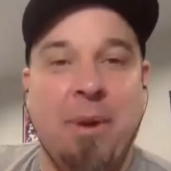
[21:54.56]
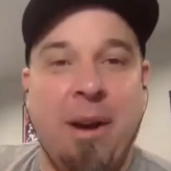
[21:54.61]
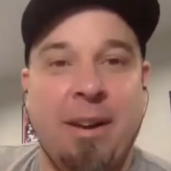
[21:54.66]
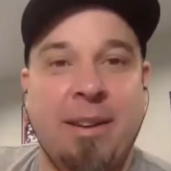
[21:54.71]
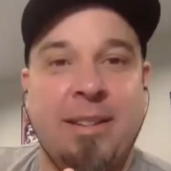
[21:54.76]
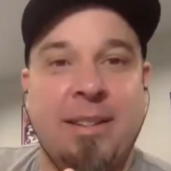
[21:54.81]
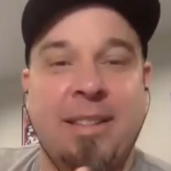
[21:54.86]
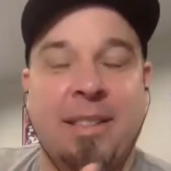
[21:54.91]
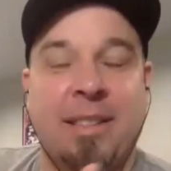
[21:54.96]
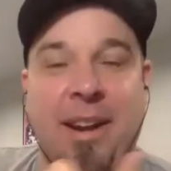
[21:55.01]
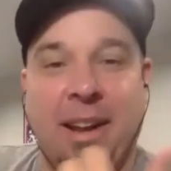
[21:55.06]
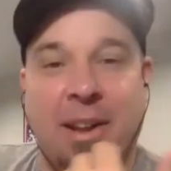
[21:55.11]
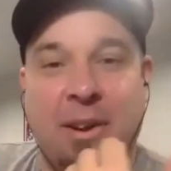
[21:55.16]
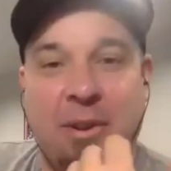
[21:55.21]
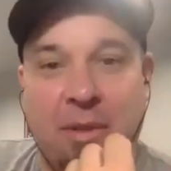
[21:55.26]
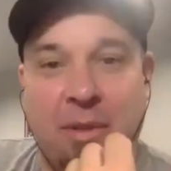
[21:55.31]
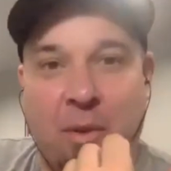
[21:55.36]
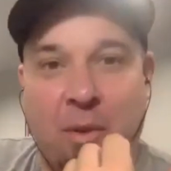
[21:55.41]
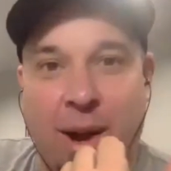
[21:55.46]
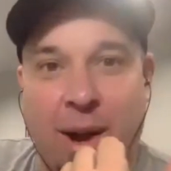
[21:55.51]
bucks. And then I go
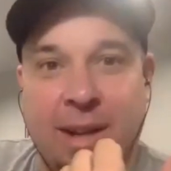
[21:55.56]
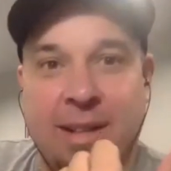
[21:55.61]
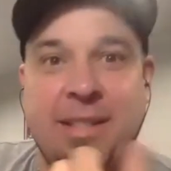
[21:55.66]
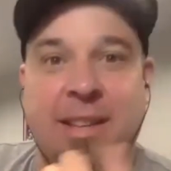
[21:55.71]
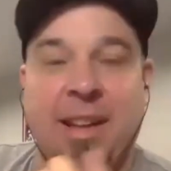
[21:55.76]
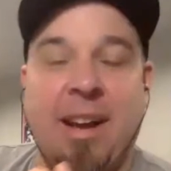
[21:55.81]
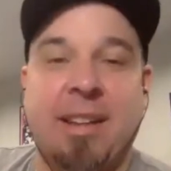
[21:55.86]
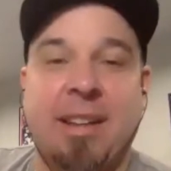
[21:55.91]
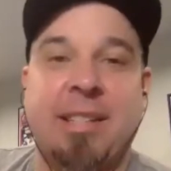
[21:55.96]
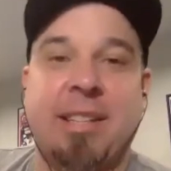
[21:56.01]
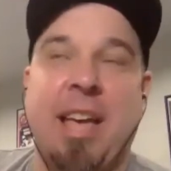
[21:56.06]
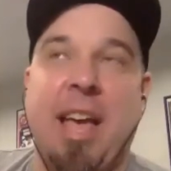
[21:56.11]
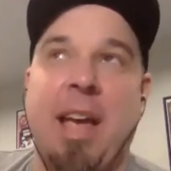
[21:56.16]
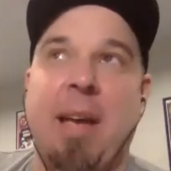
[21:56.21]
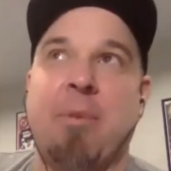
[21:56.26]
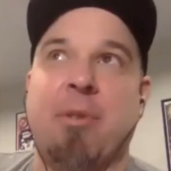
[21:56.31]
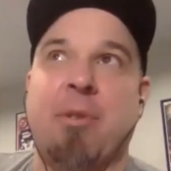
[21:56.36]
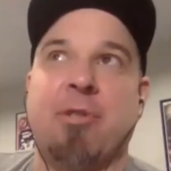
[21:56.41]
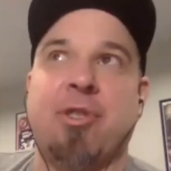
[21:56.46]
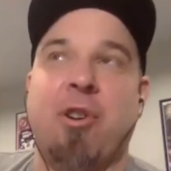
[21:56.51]
to the White Sox
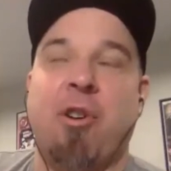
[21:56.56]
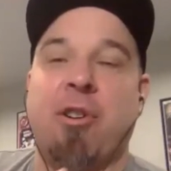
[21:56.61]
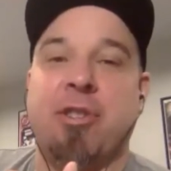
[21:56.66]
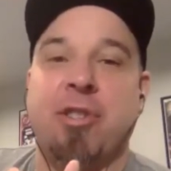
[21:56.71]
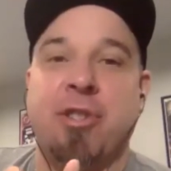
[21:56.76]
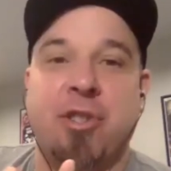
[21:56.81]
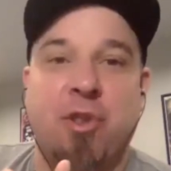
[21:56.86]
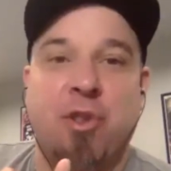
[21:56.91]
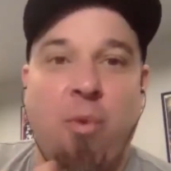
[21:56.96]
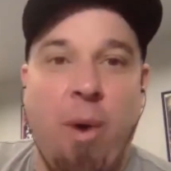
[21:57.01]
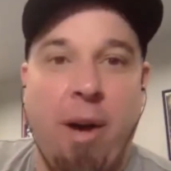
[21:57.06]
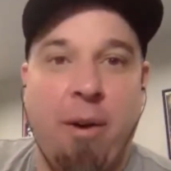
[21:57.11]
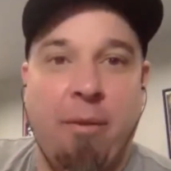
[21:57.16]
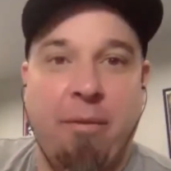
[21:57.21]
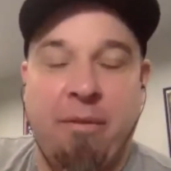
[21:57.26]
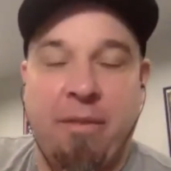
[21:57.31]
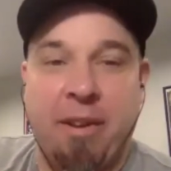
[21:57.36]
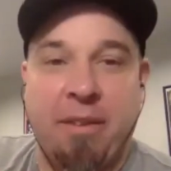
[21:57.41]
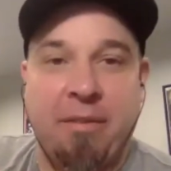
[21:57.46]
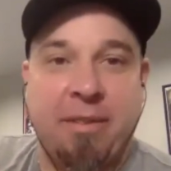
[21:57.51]
game. They're charging twelve
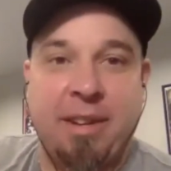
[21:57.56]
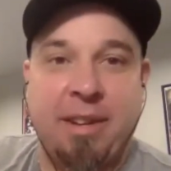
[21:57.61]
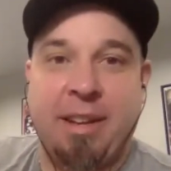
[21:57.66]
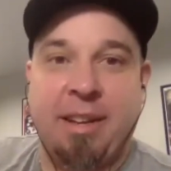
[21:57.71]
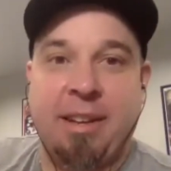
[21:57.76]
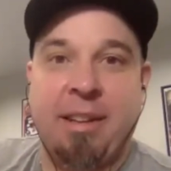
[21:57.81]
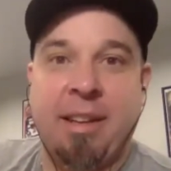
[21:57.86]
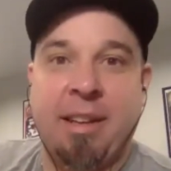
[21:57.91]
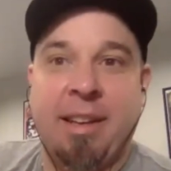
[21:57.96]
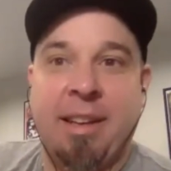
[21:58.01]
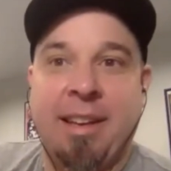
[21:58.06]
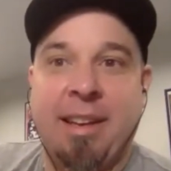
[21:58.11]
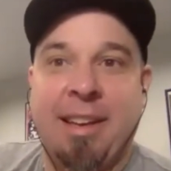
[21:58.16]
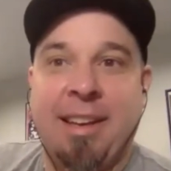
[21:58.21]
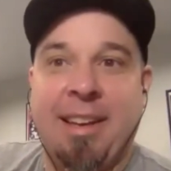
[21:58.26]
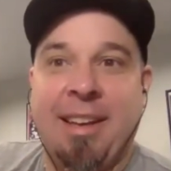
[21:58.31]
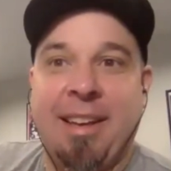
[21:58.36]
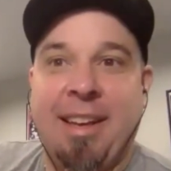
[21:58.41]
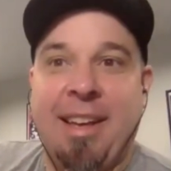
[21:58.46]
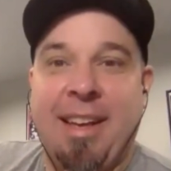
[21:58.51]
fifty,
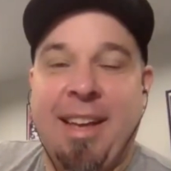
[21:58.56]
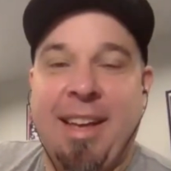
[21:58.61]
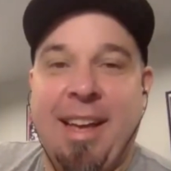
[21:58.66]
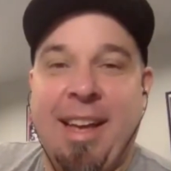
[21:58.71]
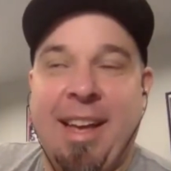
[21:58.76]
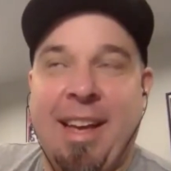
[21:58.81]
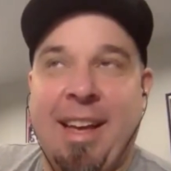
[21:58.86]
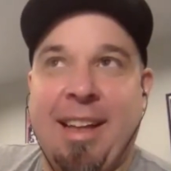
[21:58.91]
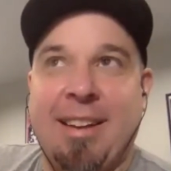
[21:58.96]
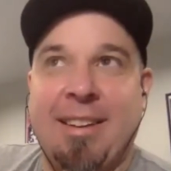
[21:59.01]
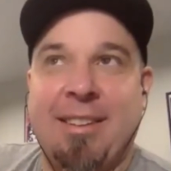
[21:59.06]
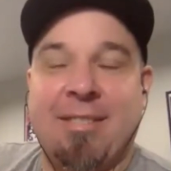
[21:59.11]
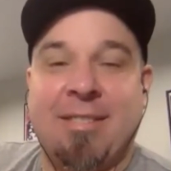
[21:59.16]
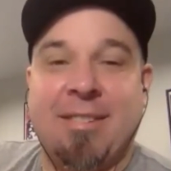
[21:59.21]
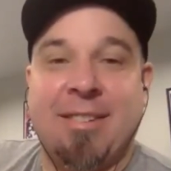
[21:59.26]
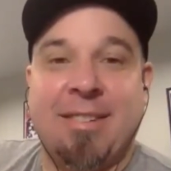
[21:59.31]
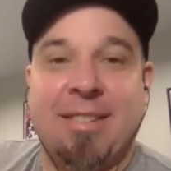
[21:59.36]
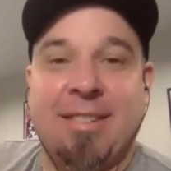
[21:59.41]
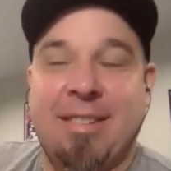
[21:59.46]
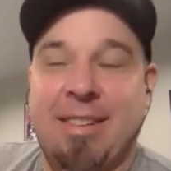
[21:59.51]
oh, and oh, you're
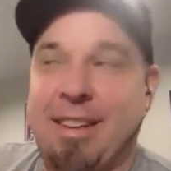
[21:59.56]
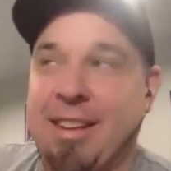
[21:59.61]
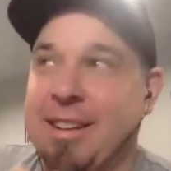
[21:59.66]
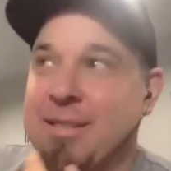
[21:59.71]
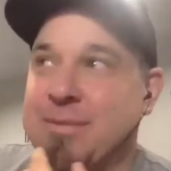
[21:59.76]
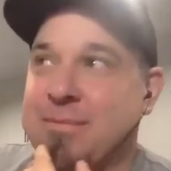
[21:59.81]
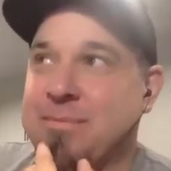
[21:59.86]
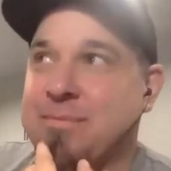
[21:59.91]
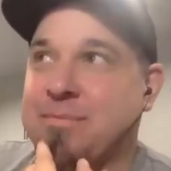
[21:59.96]
just like,